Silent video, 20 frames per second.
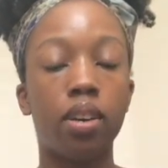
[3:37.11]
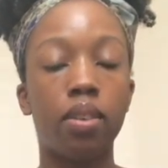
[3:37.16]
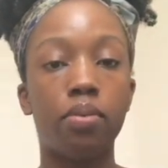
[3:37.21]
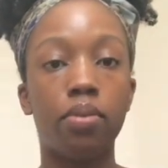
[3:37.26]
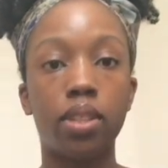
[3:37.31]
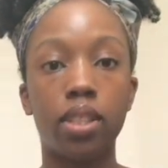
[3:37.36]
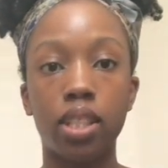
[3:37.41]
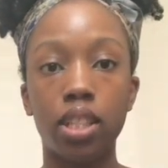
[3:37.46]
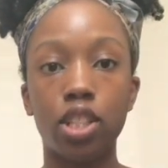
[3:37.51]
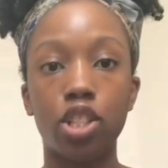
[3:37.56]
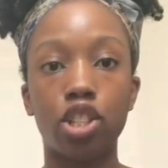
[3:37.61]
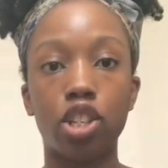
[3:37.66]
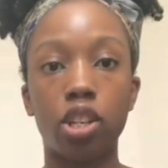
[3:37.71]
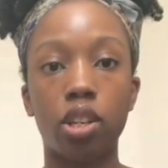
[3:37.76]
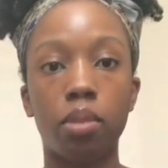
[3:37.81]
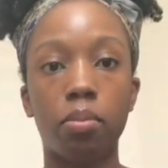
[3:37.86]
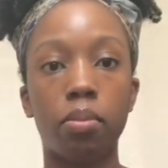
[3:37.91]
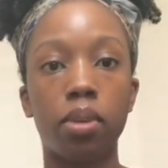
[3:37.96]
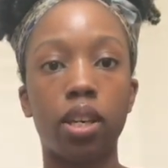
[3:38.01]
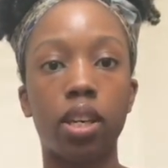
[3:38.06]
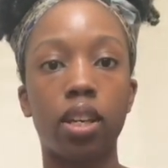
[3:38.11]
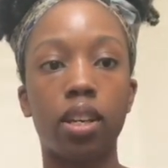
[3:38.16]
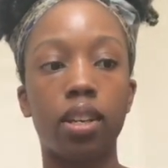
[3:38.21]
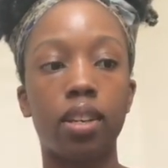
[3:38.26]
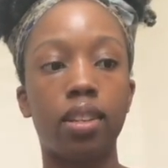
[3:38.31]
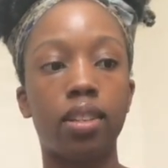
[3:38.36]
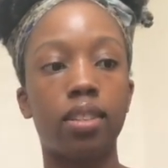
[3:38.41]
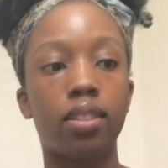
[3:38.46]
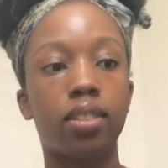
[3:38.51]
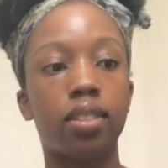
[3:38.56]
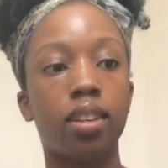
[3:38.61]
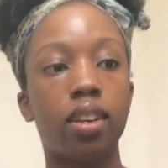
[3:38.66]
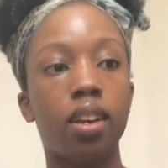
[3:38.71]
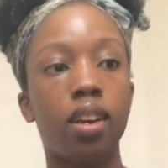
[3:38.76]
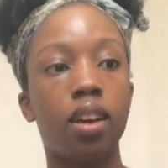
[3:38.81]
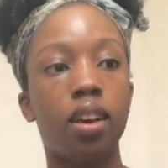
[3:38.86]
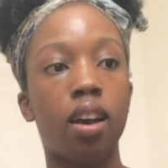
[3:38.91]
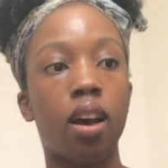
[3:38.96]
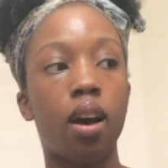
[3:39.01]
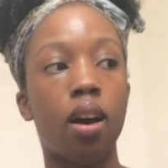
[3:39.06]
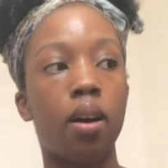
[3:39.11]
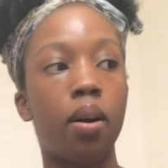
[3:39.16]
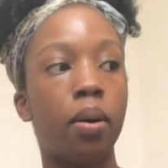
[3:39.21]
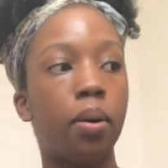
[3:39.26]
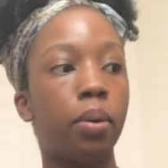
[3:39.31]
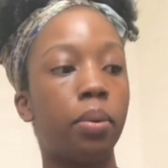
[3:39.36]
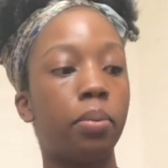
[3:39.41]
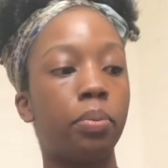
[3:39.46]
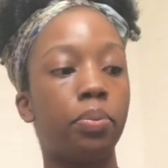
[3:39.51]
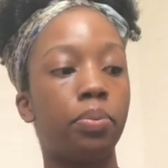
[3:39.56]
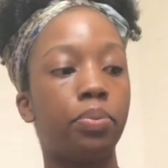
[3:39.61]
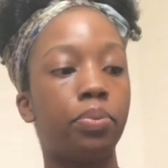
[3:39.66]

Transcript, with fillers: physician because um,